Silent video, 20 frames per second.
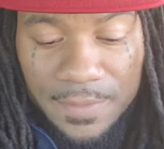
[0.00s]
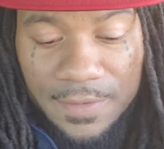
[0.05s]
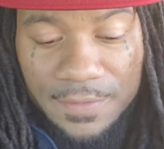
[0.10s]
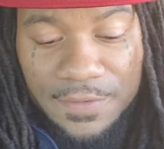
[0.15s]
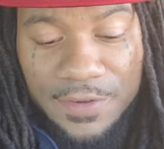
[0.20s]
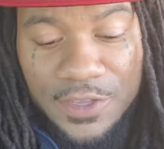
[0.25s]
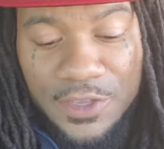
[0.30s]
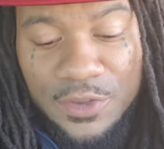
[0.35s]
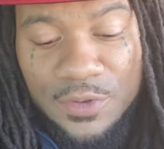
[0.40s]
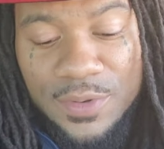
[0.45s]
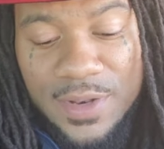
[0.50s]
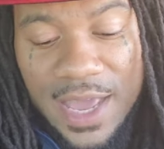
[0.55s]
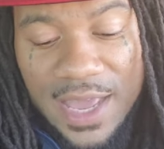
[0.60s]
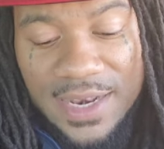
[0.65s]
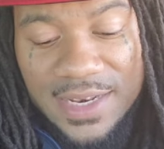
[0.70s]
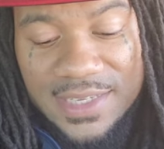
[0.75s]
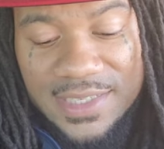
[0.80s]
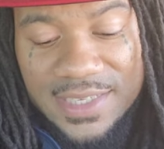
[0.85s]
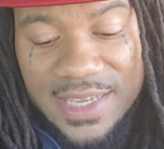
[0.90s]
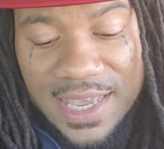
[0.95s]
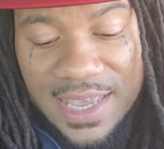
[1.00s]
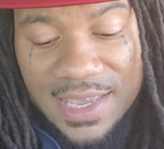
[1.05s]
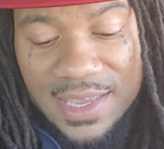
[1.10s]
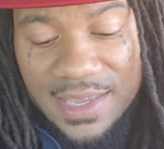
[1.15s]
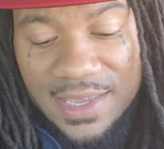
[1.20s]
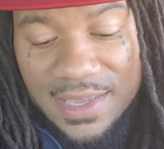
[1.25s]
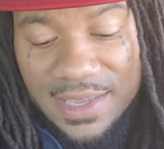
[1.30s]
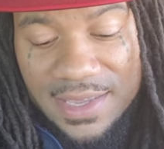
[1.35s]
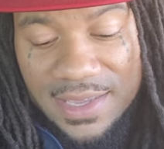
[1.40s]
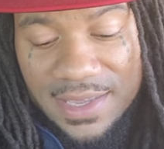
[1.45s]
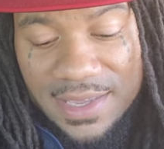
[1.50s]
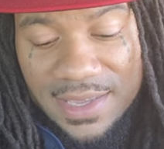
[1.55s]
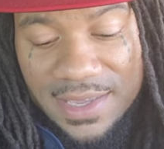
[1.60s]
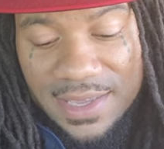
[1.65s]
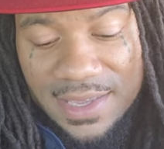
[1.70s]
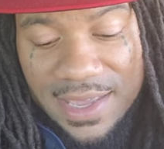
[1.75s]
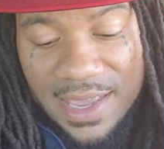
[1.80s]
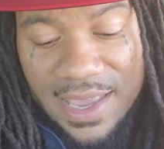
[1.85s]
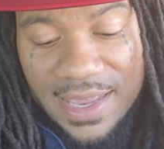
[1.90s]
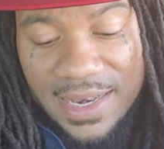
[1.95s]
For you not to say,
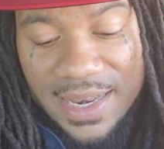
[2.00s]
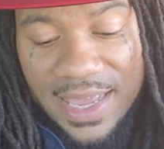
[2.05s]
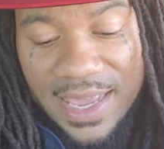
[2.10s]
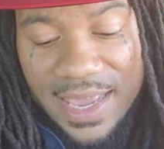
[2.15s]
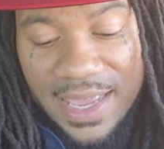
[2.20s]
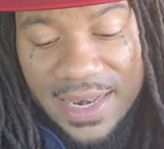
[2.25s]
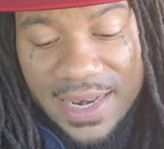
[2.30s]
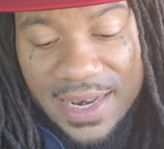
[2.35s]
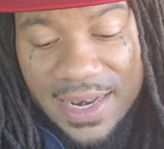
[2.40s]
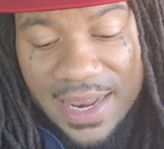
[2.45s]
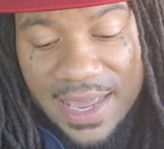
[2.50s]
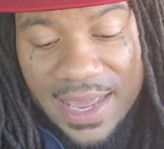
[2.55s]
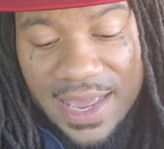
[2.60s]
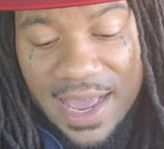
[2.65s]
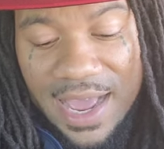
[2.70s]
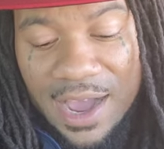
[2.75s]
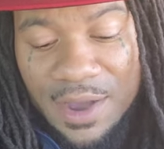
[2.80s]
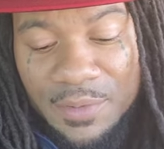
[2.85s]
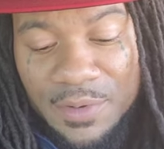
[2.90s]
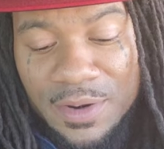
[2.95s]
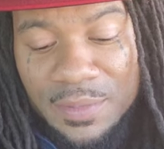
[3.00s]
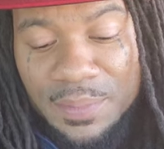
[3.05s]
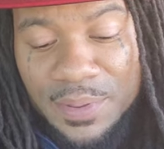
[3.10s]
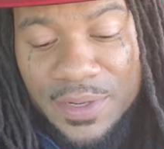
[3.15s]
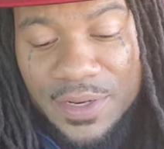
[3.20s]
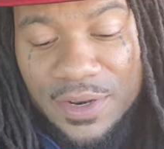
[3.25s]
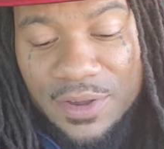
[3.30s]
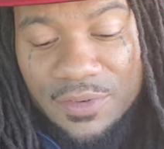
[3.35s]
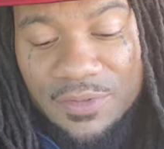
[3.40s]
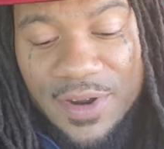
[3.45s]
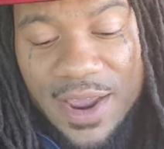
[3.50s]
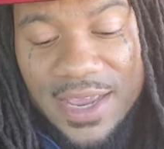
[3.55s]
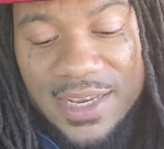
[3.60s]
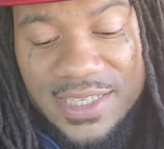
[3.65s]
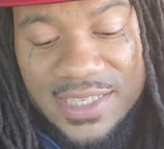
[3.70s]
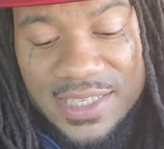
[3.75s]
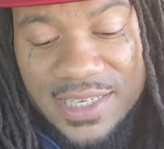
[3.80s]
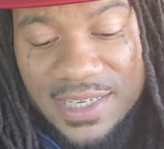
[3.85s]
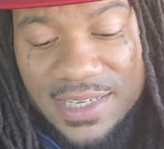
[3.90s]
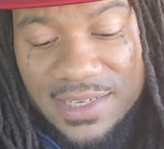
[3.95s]
at the end of that, I don't want to put no rat
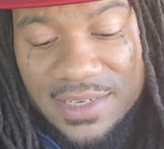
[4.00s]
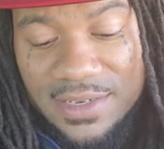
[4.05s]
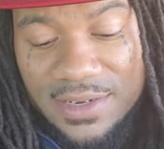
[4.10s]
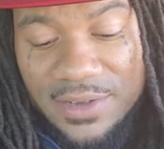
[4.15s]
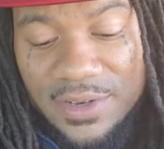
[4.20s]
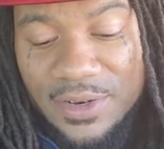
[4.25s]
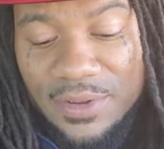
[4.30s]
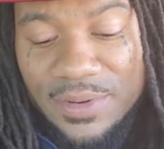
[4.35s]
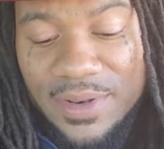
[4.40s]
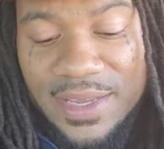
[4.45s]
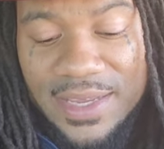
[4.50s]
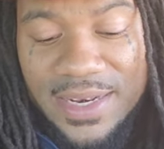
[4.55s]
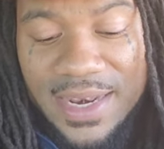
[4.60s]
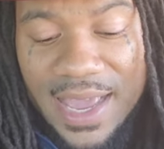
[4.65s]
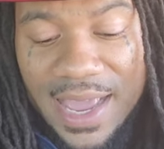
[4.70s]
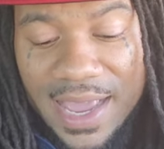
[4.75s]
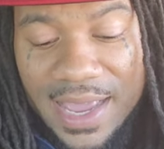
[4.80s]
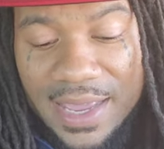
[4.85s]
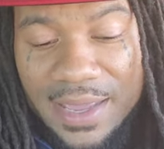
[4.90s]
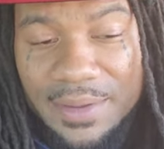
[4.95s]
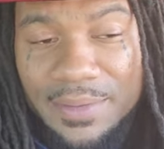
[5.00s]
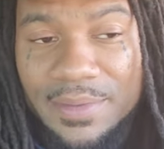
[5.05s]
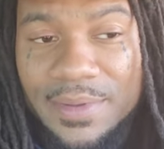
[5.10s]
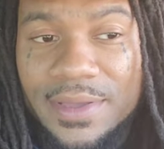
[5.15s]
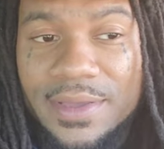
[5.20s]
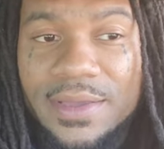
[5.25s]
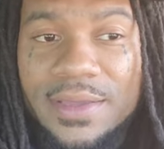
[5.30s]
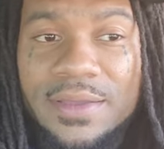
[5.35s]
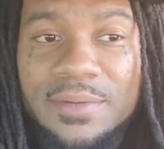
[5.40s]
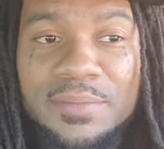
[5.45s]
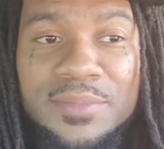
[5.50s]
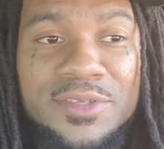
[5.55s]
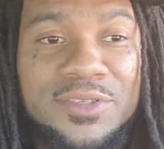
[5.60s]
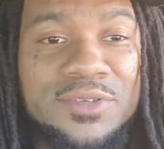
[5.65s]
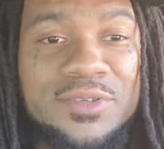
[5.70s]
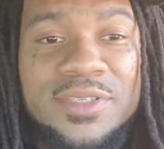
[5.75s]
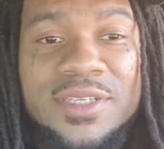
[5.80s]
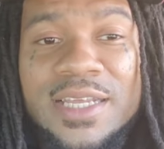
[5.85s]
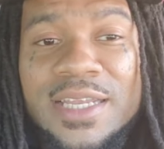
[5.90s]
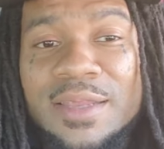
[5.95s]
shit on no nigga name, but
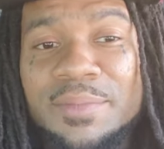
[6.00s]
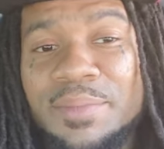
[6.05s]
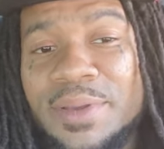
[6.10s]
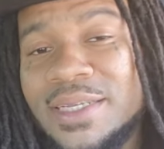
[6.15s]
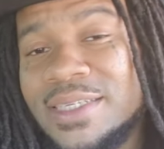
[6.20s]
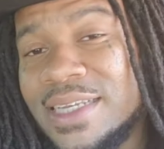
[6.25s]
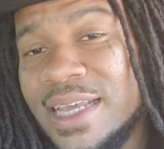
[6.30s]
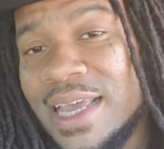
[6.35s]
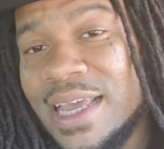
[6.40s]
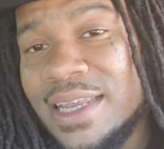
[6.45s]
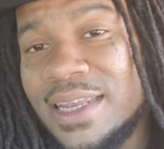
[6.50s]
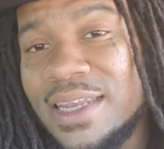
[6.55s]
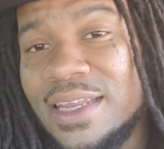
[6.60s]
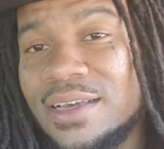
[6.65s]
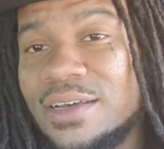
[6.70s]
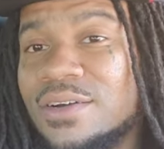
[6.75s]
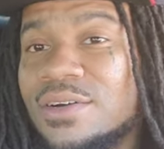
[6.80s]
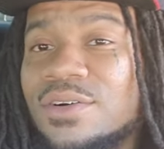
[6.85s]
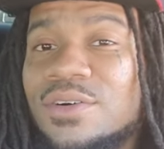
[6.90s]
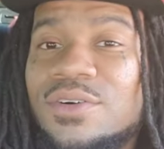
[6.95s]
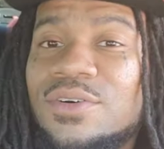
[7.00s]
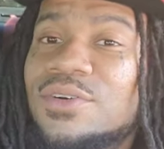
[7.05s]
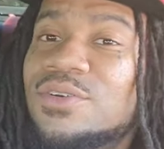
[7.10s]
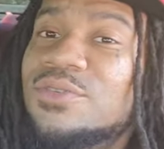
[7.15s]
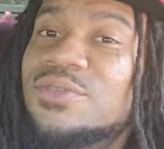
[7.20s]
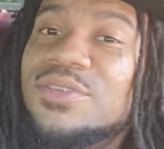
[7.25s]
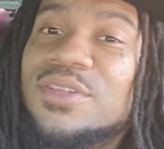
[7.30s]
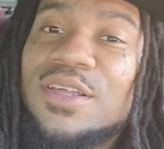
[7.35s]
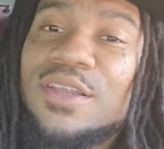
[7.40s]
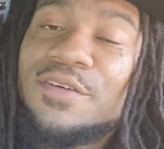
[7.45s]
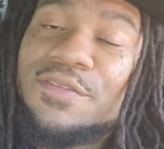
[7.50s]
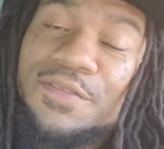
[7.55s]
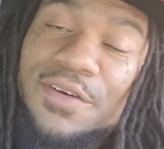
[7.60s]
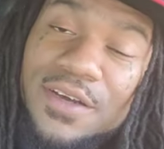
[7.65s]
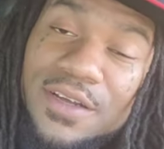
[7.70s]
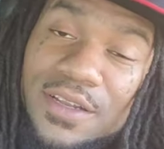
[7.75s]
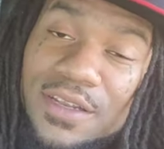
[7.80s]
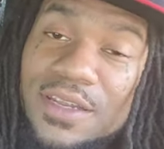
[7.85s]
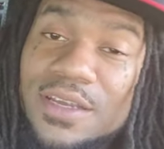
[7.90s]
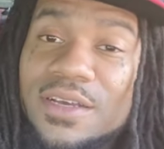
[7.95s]
you still a bitch ass nigga, or you still a
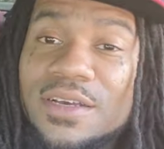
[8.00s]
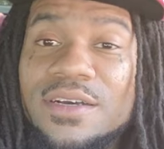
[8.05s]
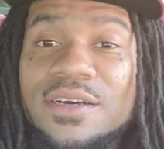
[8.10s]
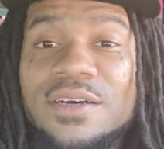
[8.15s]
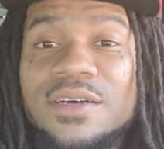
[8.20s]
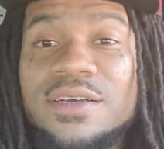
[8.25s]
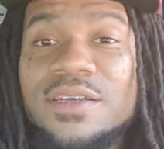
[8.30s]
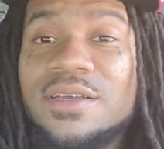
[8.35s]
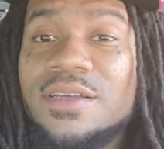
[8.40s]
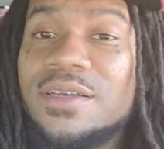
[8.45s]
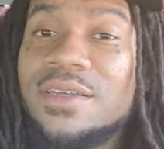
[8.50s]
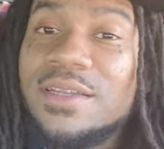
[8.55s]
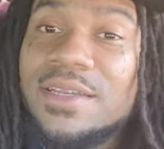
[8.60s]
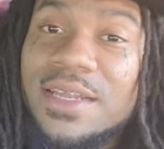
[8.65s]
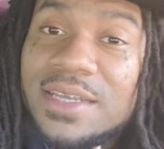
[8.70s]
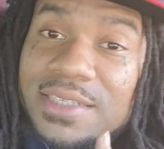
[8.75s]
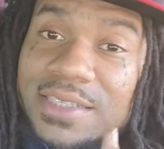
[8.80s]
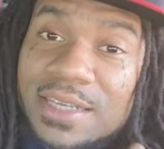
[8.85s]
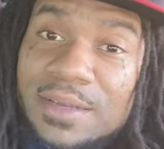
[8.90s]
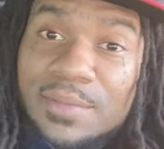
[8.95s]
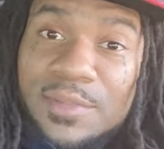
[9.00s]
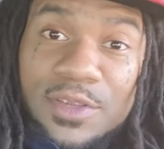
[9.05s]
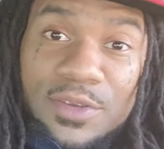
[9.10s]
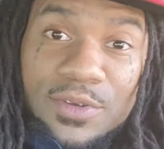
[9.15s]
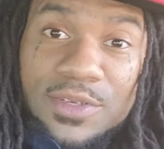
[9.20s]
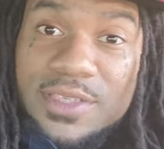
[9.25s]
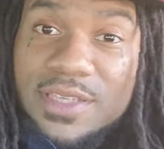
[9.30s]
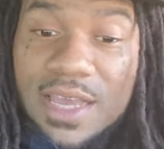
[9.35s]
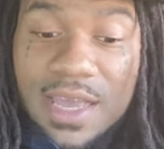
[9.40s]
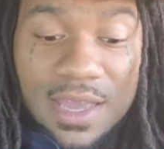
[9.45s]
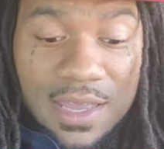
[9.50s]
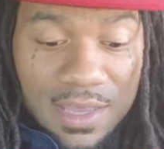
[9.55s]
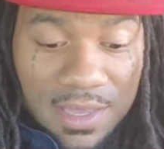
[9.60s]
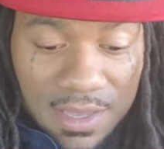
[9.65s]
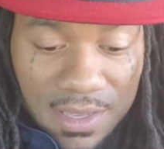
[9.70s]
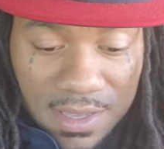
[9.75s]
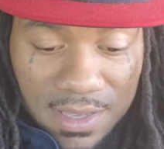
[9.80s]
fuck nigga, that's something you'll say.